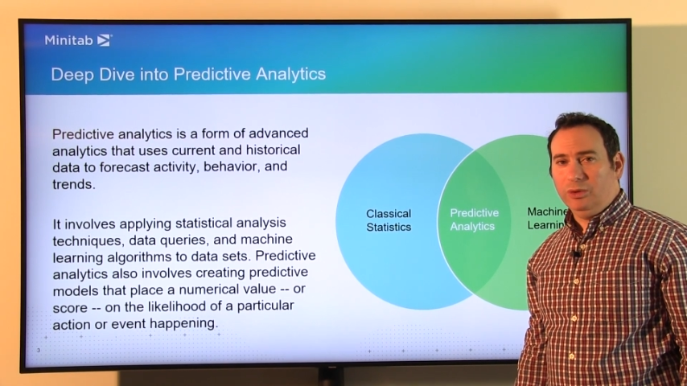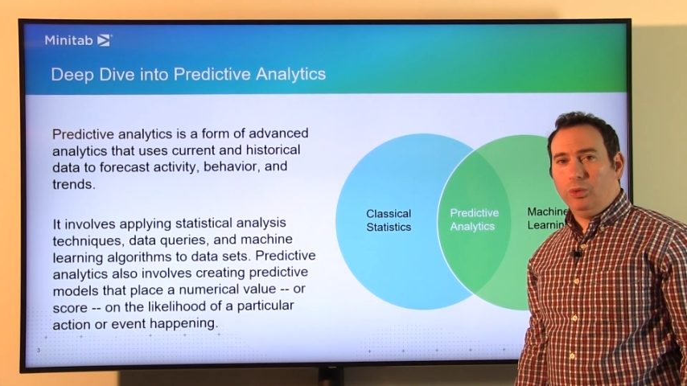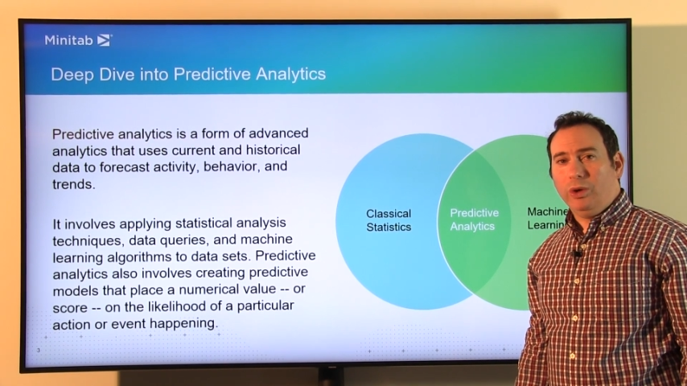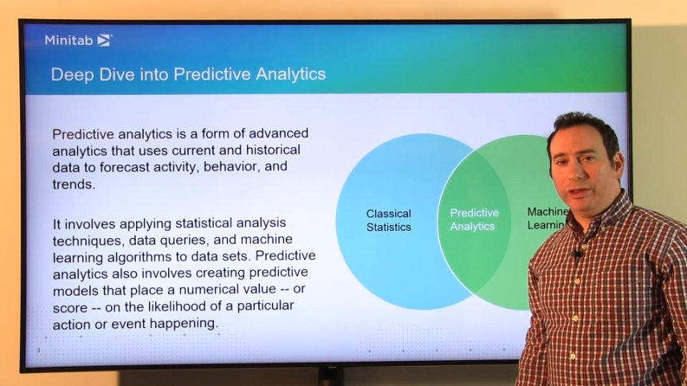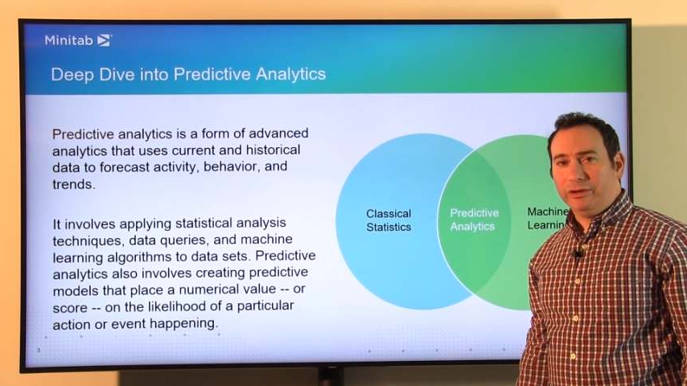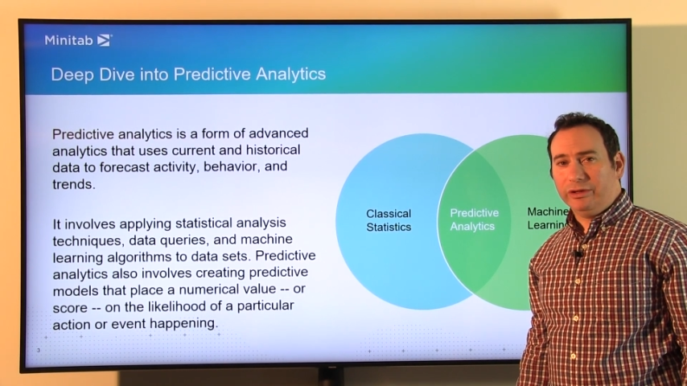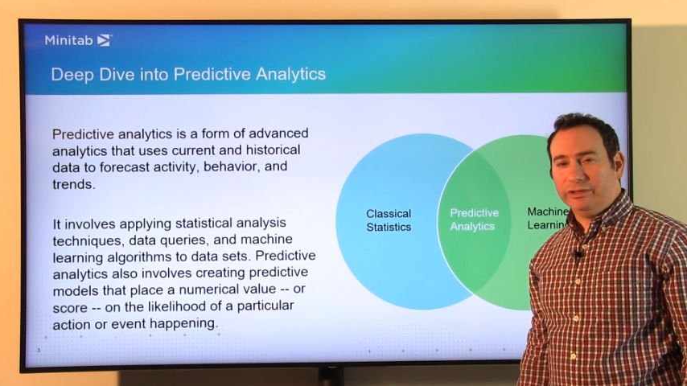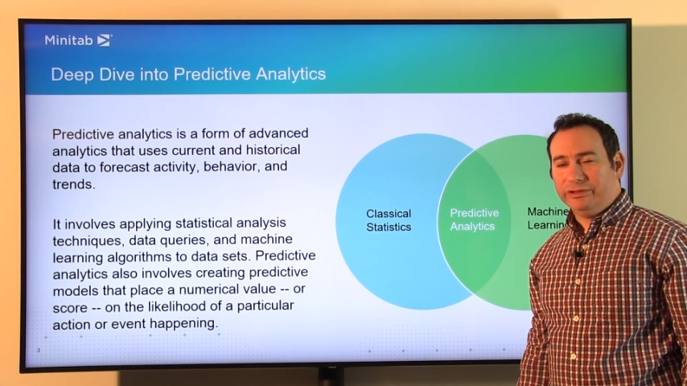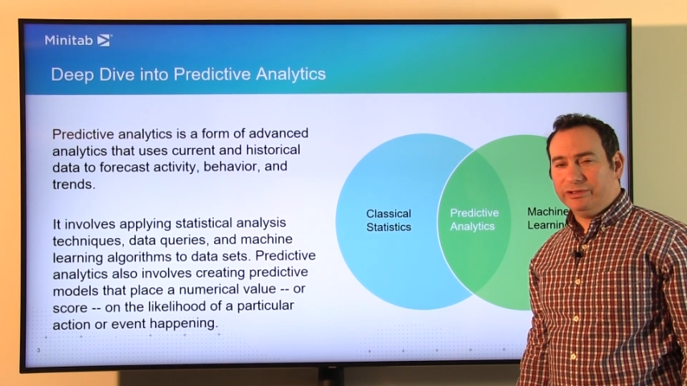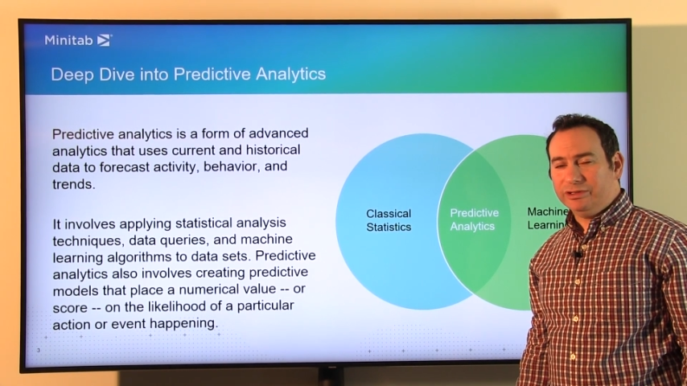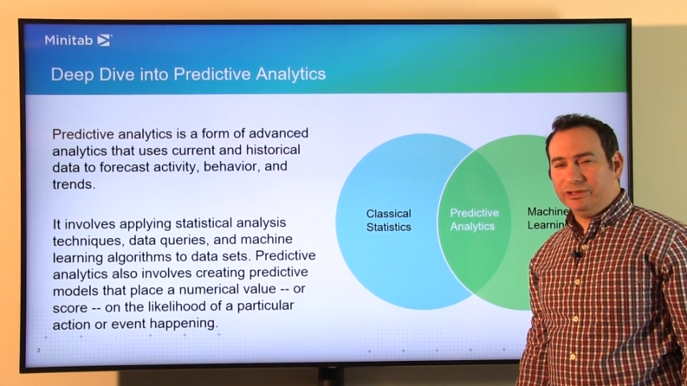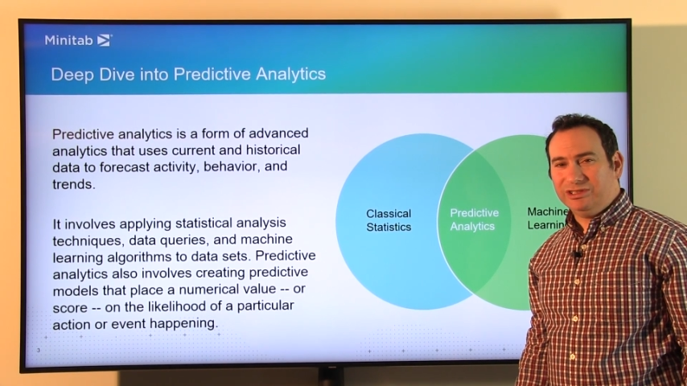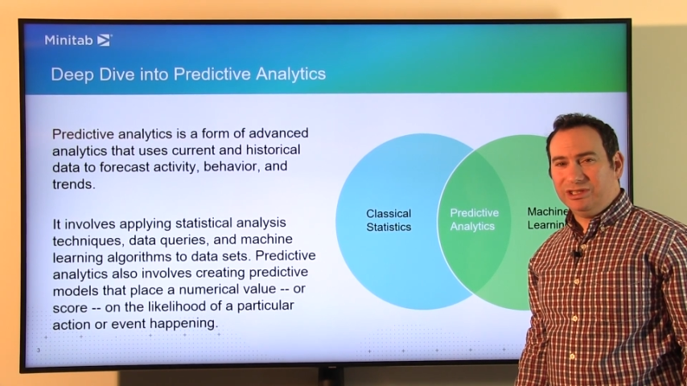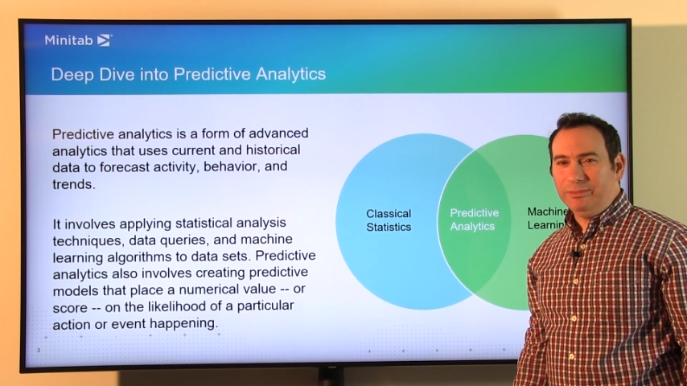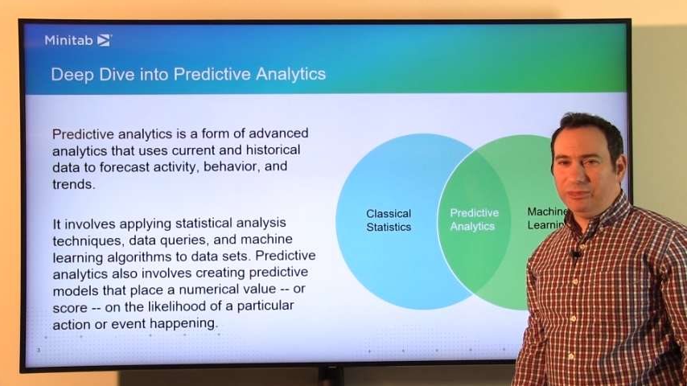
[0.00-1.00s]
whether it's
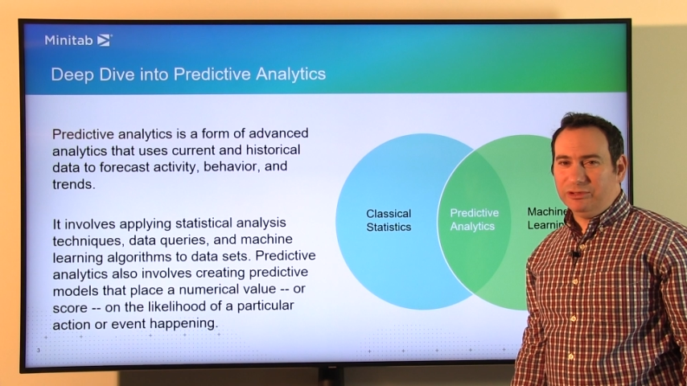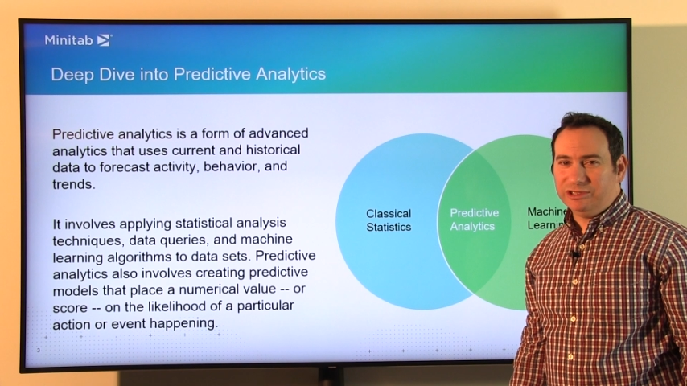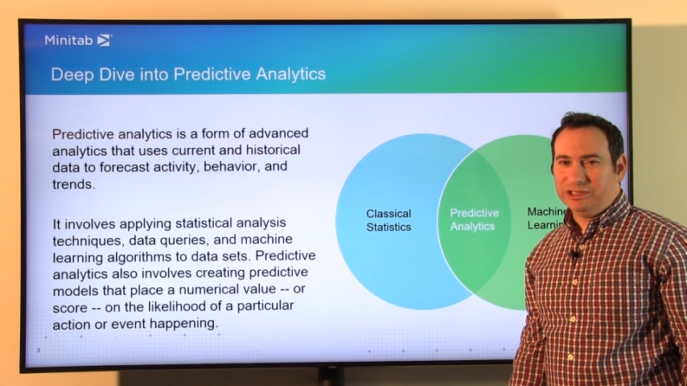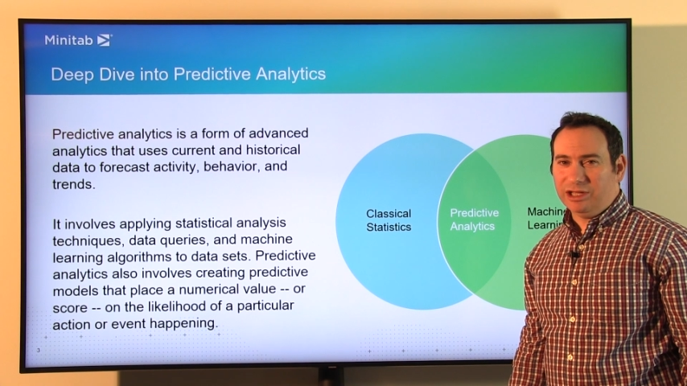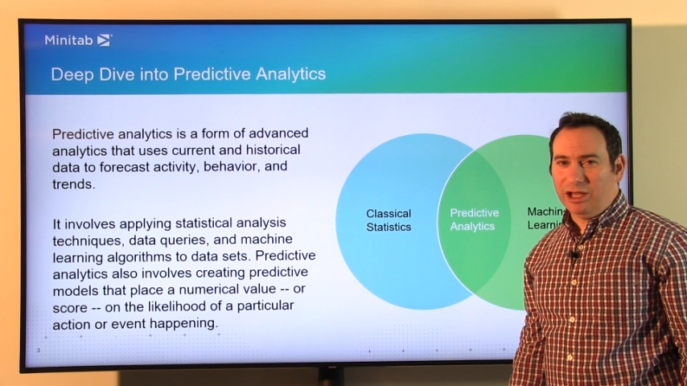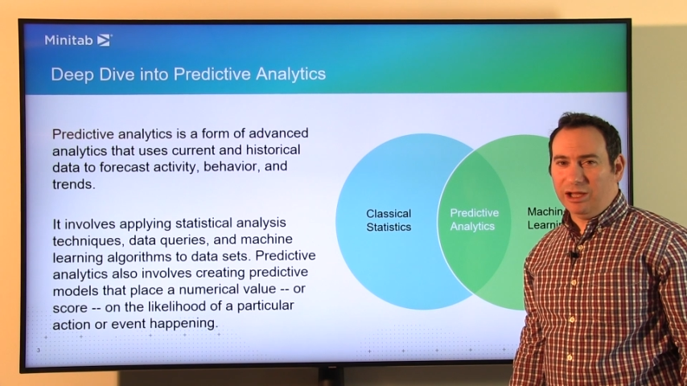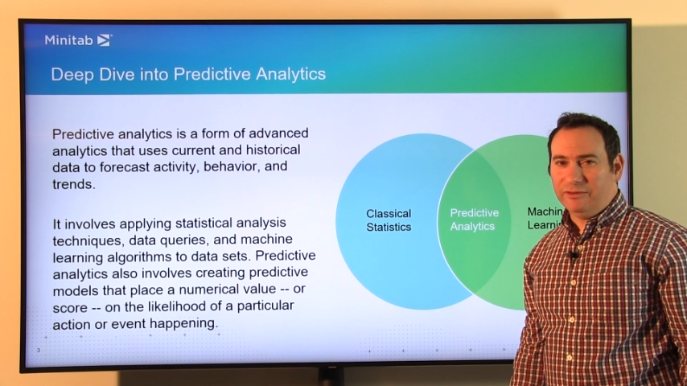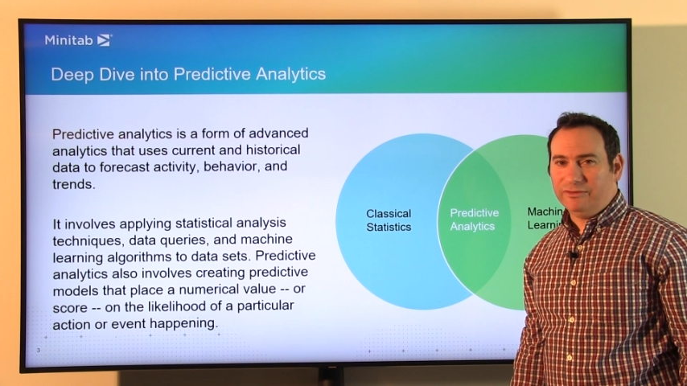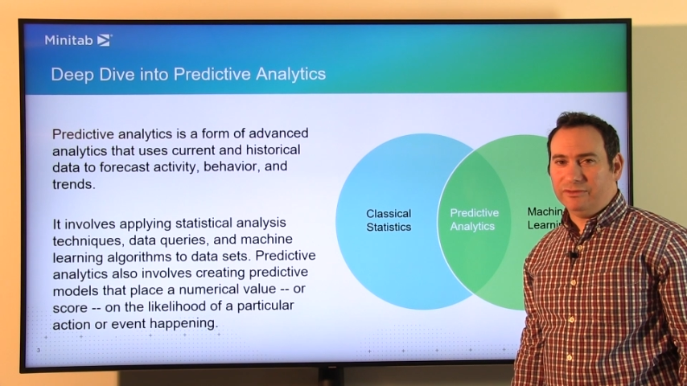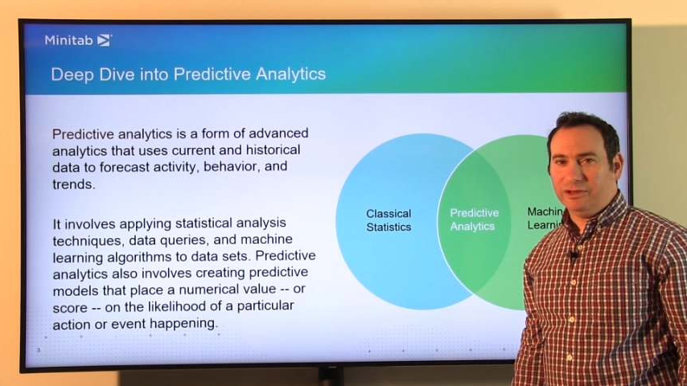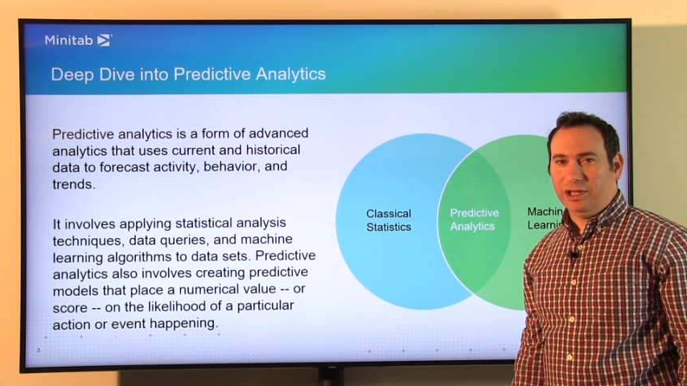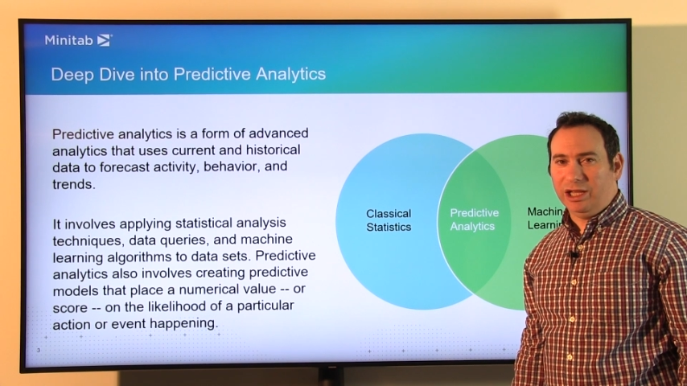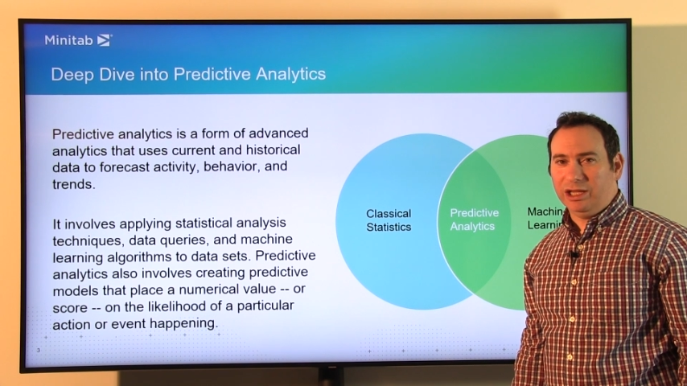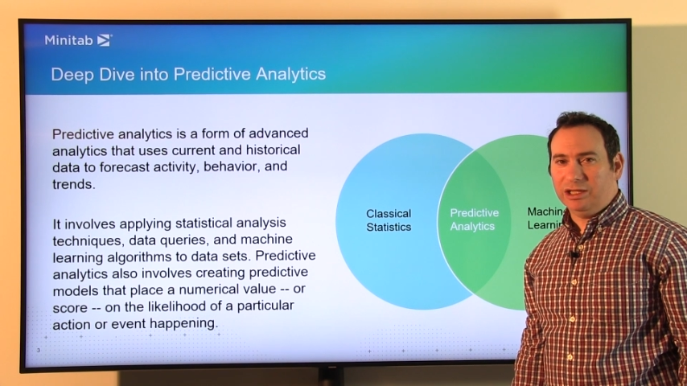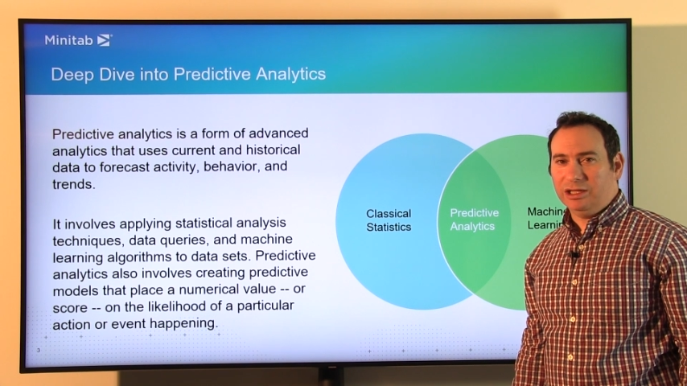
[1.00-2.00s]
simple stuff
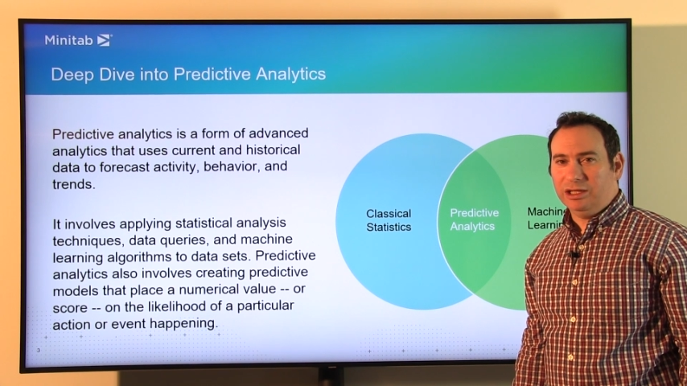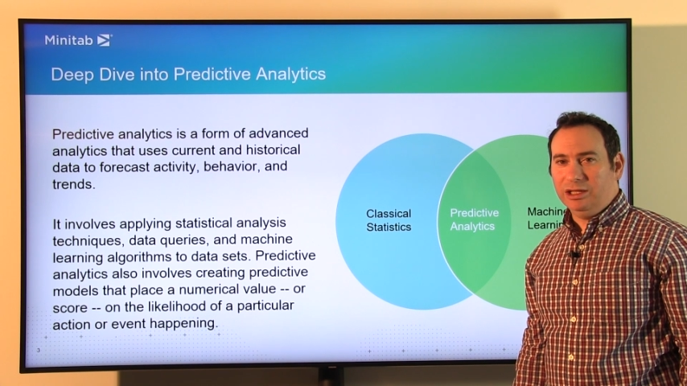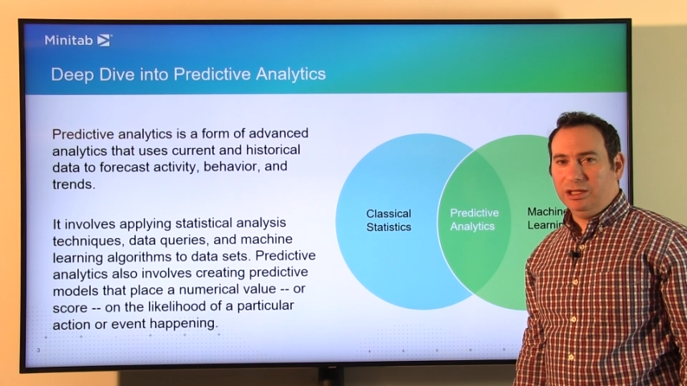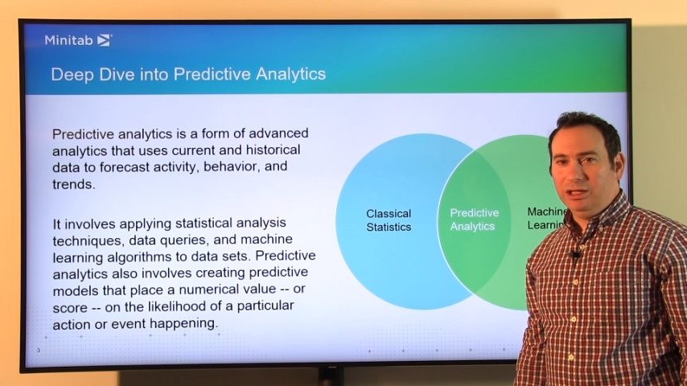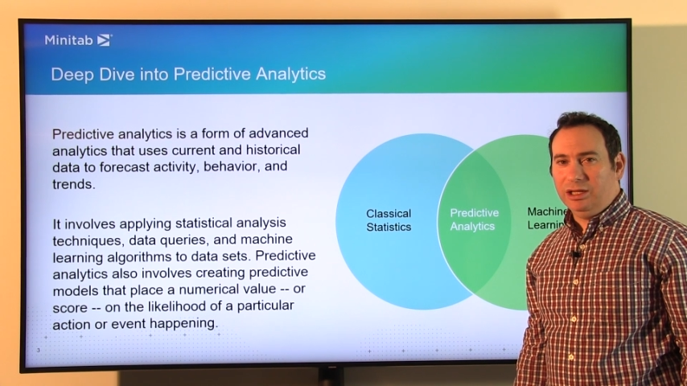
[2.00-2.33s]
like